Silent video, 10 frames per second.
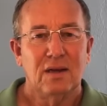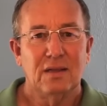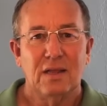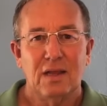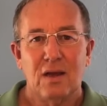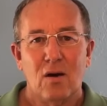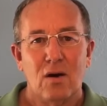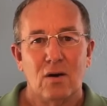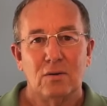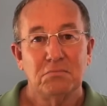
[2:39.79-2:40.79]
and then they go
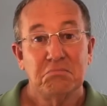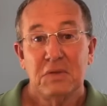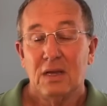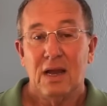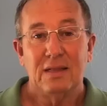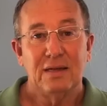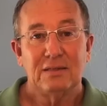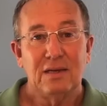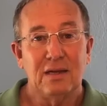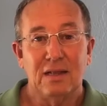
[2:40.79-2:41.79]
home, and
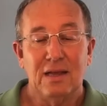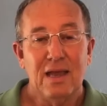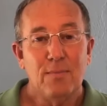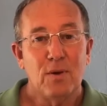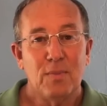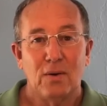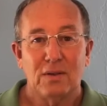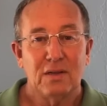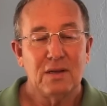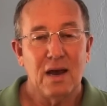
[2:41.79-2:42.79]
that's it, and they keep their boat
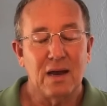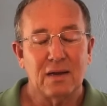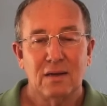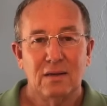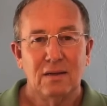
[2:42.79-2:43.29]
at the dock.